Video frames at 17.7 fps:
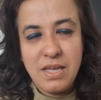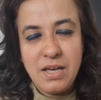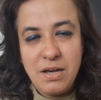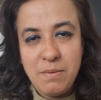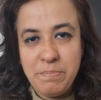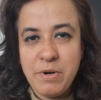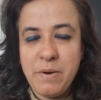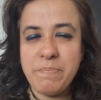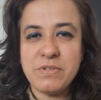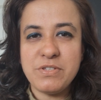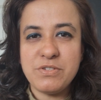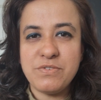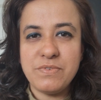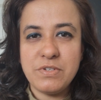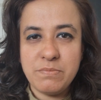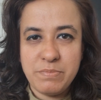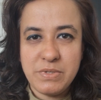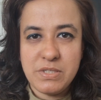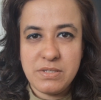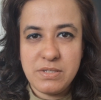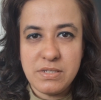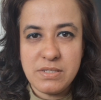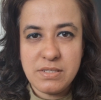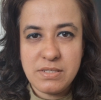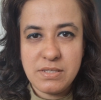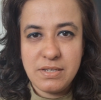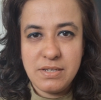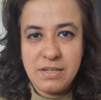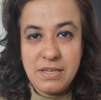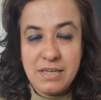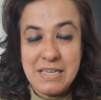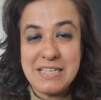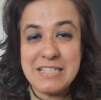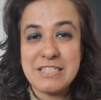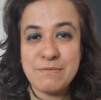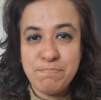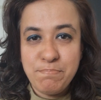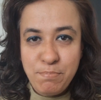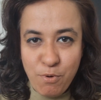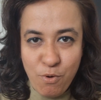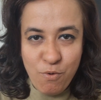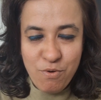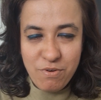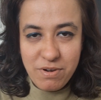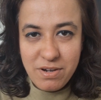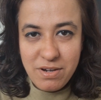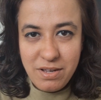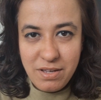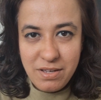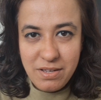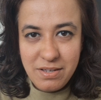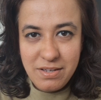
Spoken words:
A purpose driven business is born